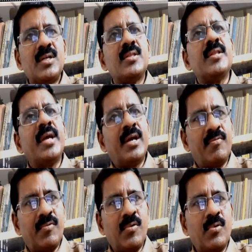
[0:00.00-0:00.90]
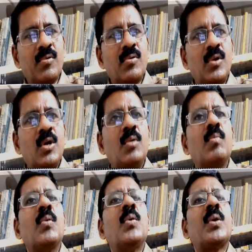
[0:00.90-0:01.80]
Therefore,
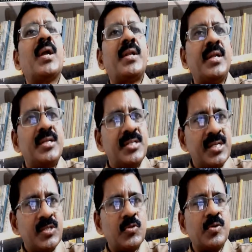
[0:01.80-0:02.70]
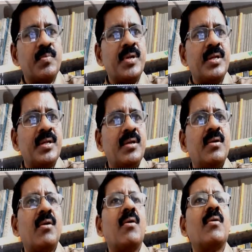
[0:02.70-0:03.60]
more attention should be
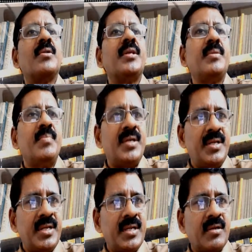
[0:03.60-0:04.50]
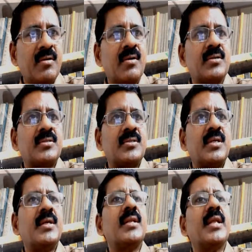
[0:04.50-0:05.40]
on the immediate cause
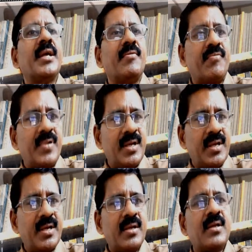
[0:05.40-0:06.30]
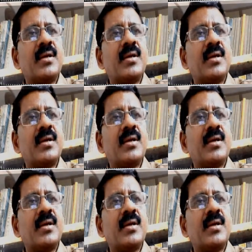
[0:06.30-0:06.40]
like fire